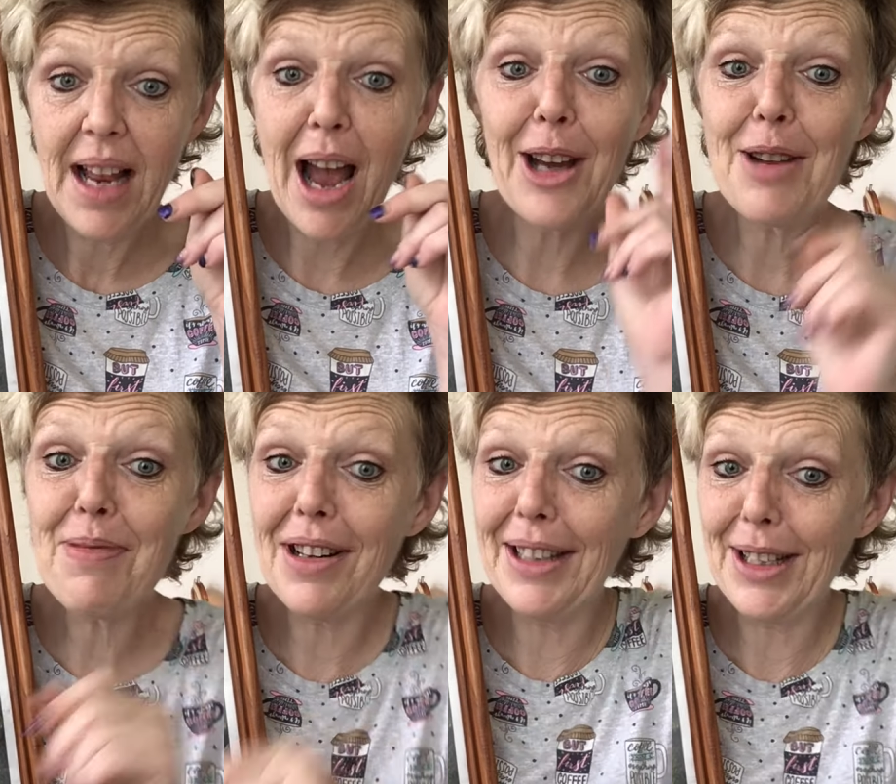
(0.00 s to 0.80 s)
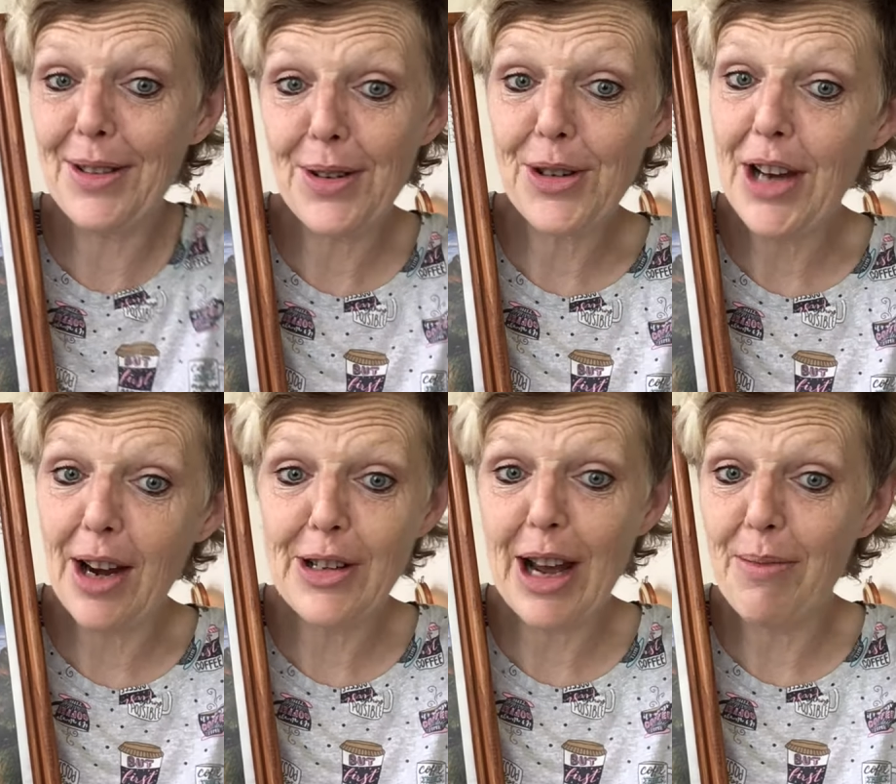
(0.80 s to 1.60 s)
I'm going to put a link to her
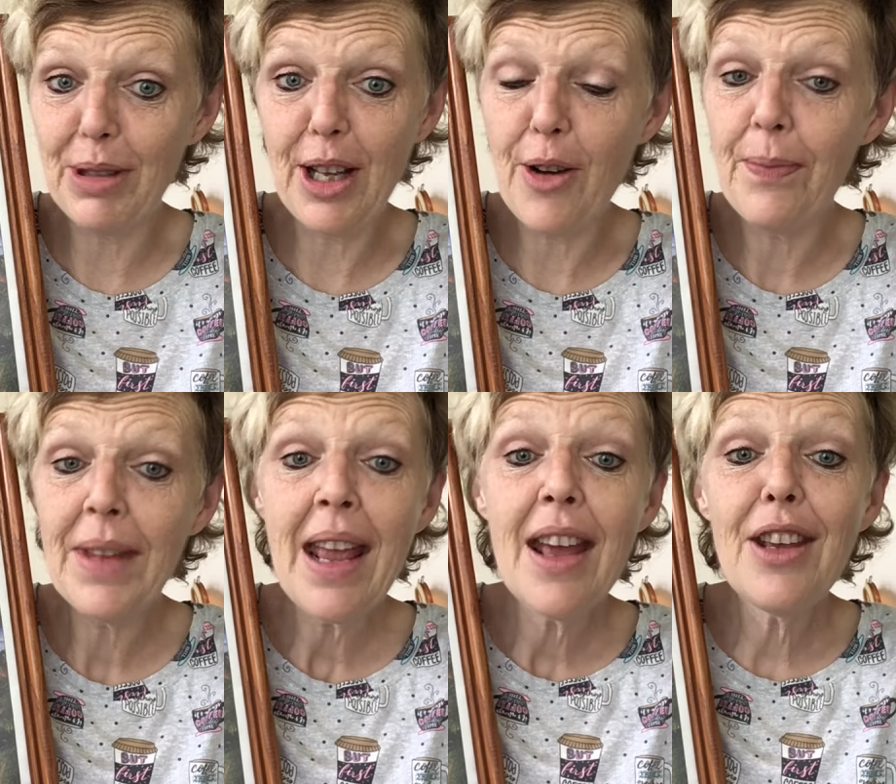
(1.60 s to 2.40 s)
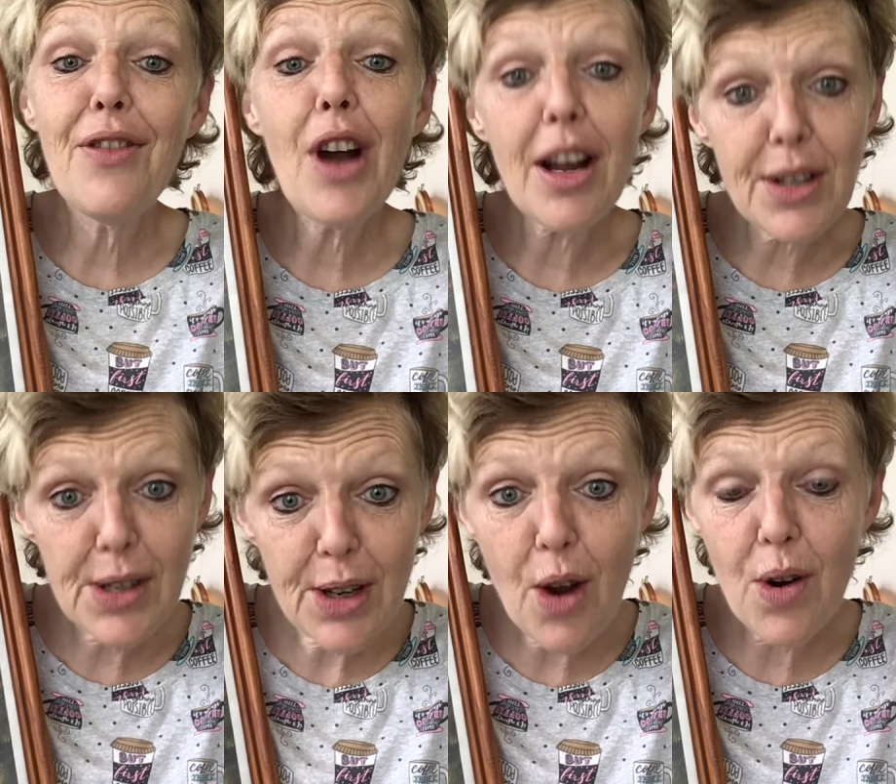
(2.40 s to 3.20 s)
channel down below. You've gotten
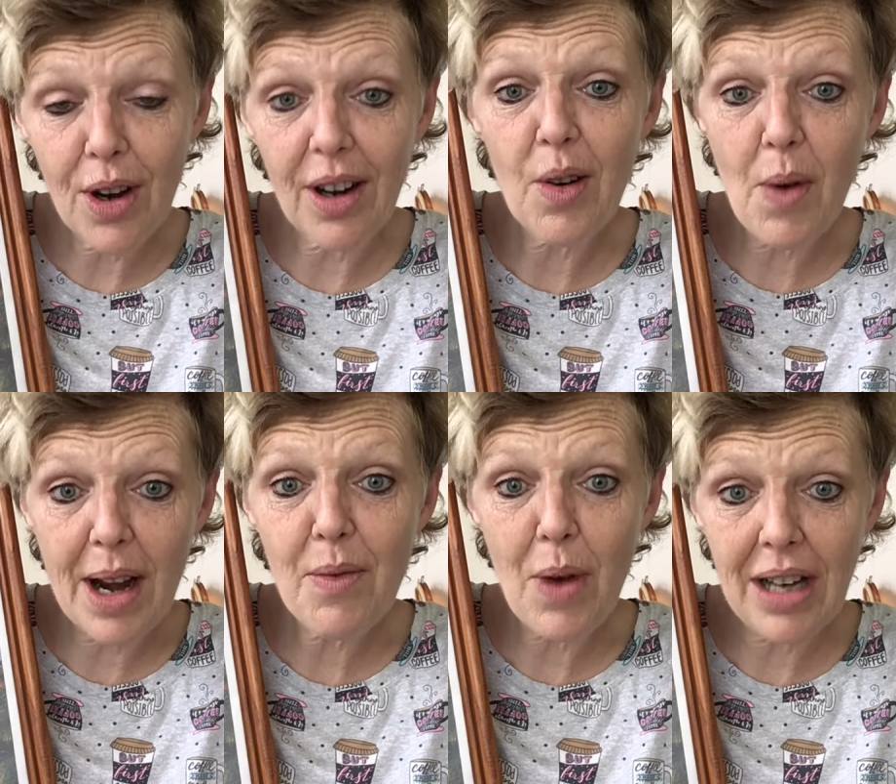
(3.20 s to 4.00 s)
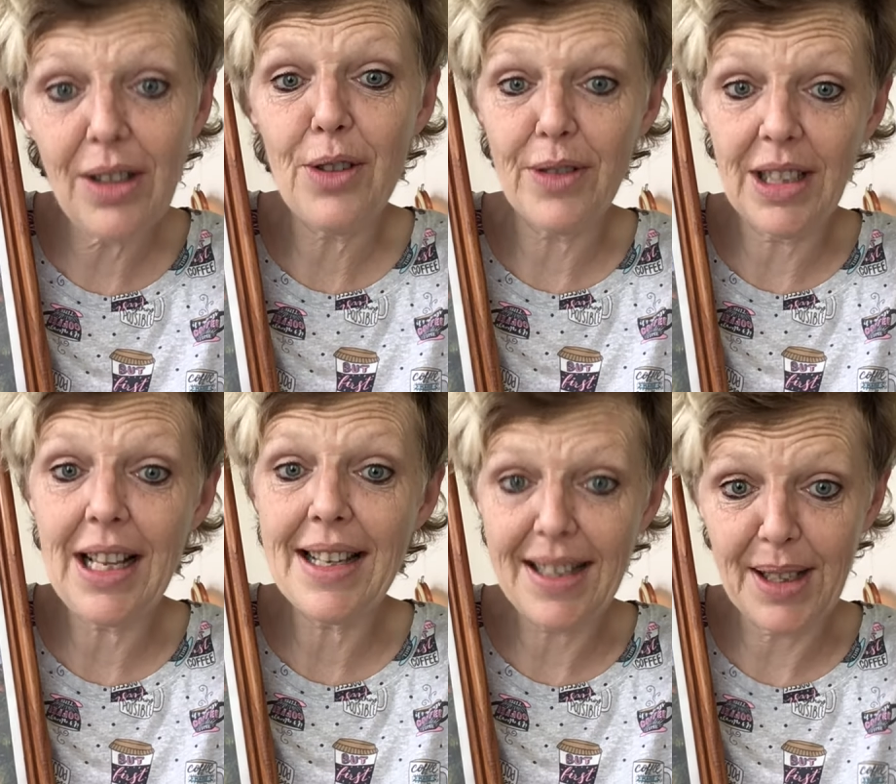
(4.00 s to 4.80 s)
to know her quite well over the
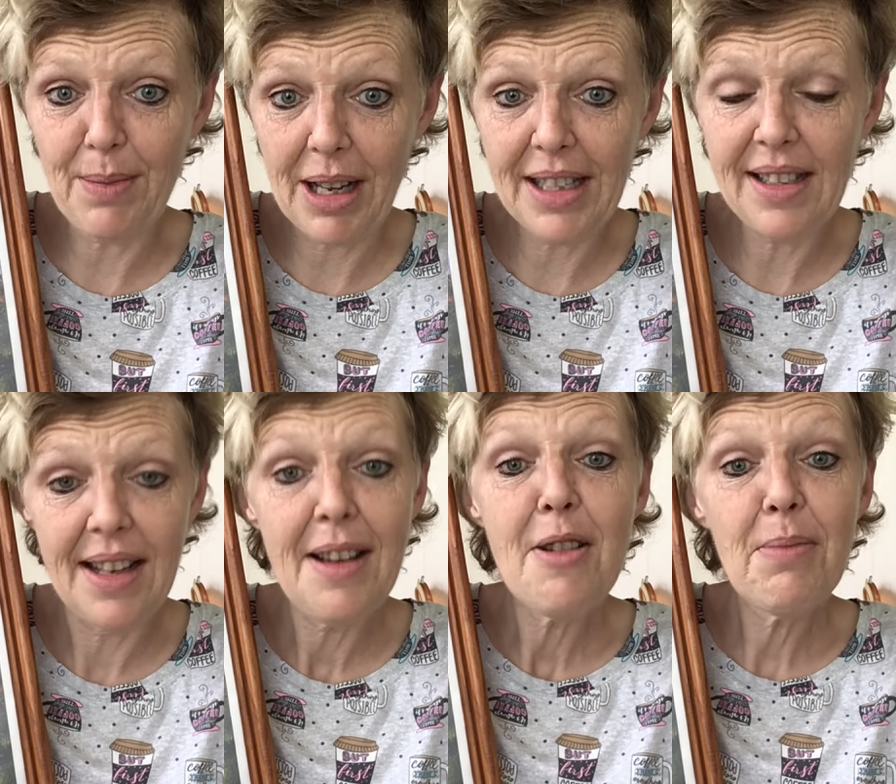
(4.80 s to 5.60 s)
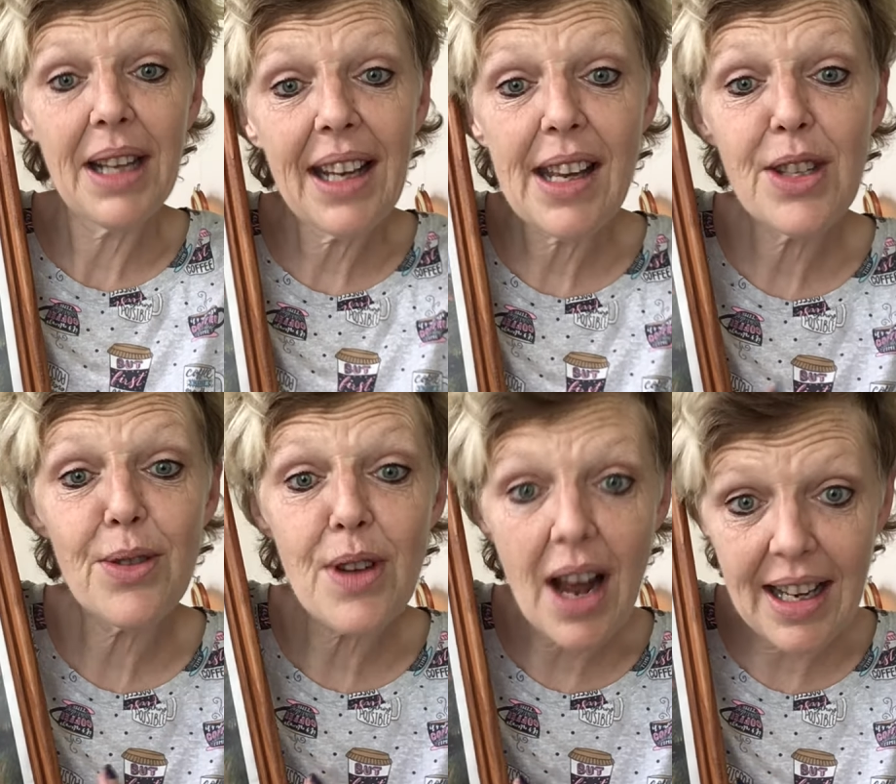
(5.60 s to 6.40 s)
last 6 months. But in case
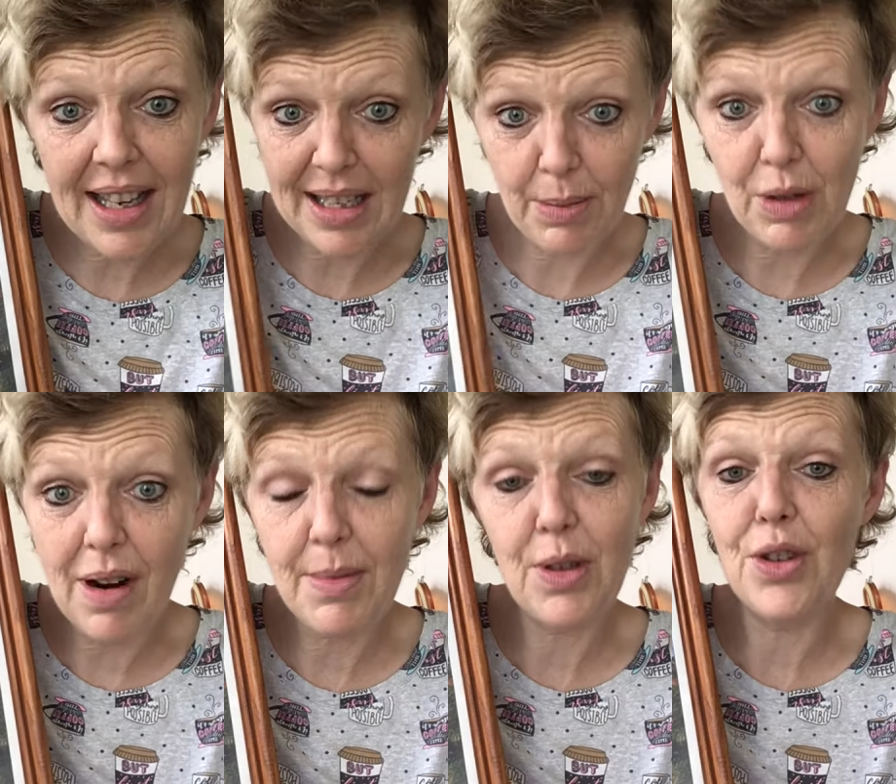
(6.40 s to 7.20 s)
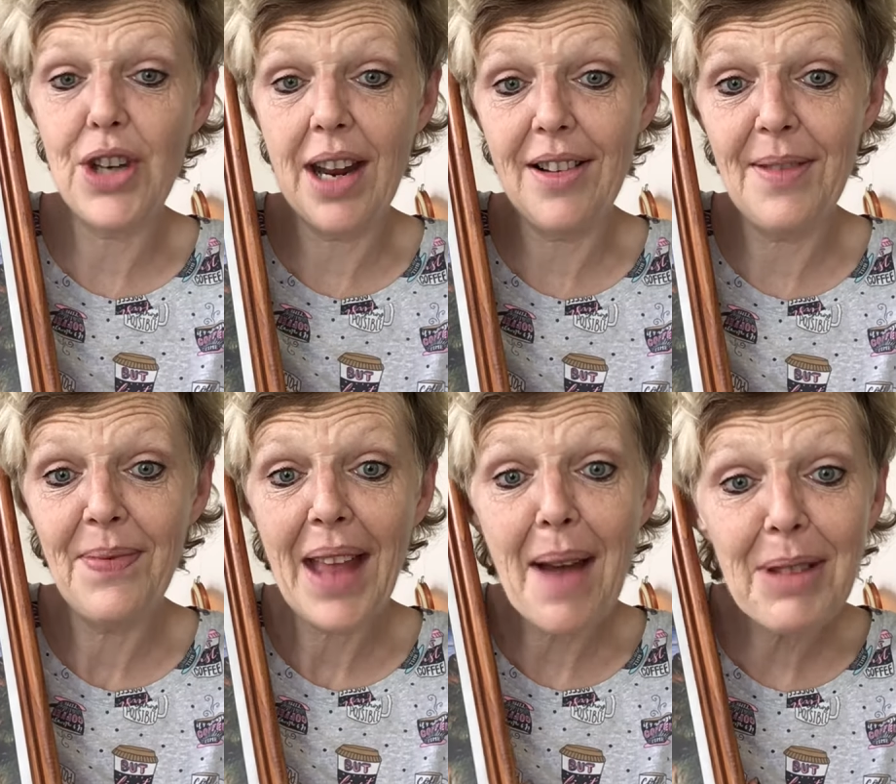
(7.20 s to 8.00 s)
you're not yet subscribed to her channel,
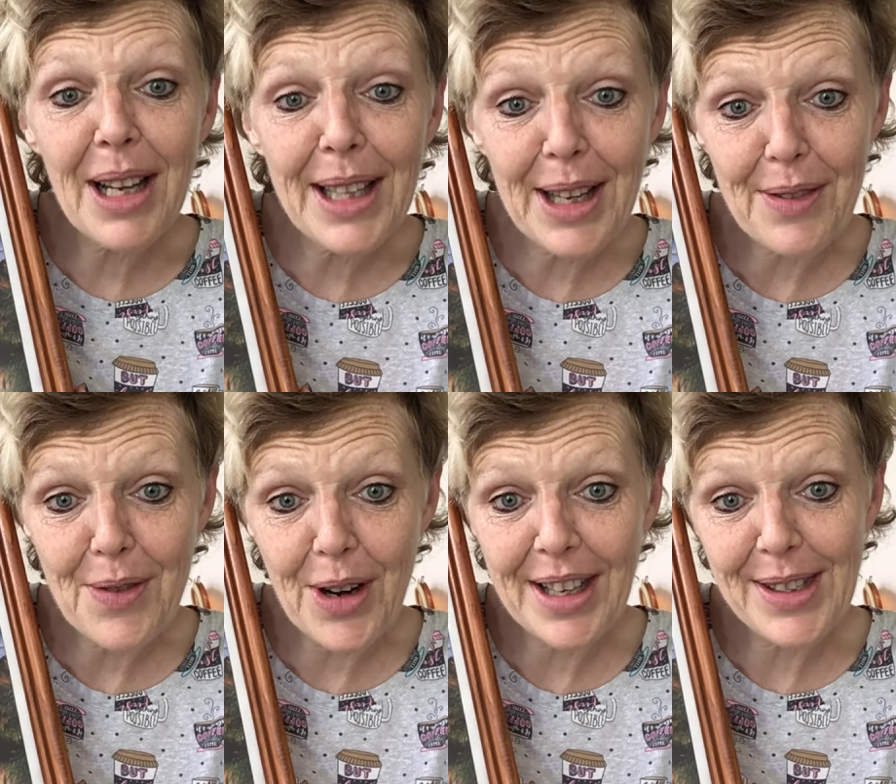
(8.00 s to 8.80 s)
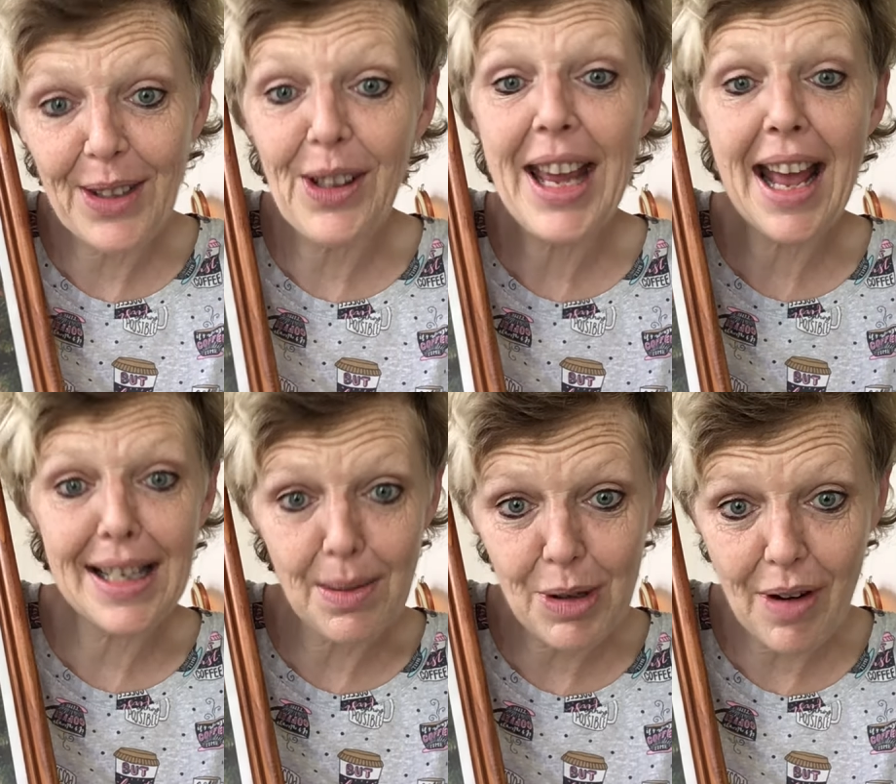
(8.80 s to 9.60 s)
I'm going to link it for you so you can
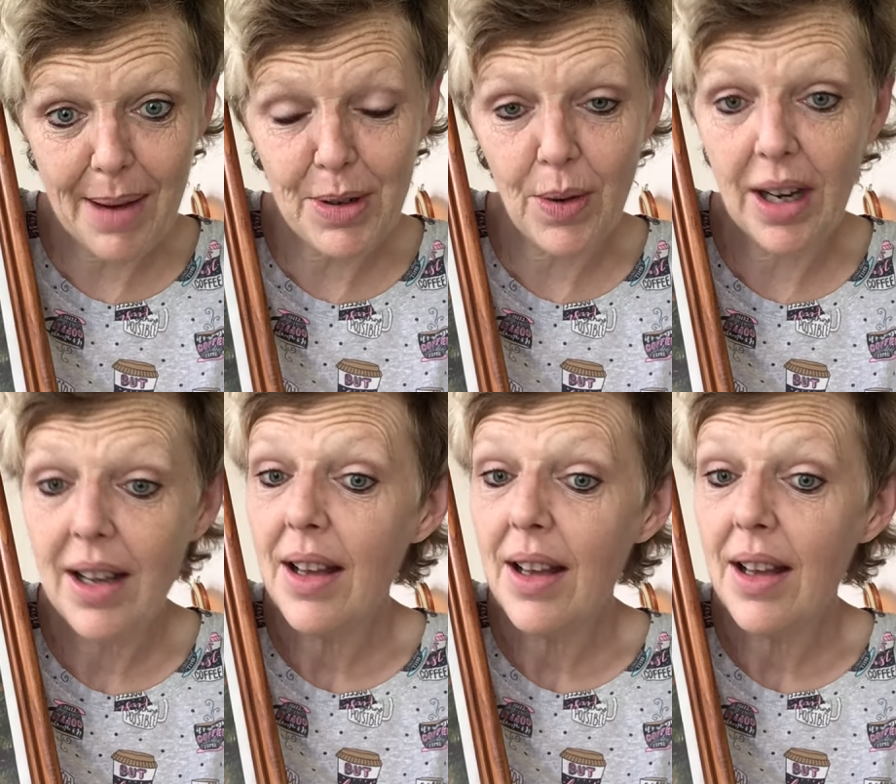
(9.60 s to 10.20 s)
subscribe to her.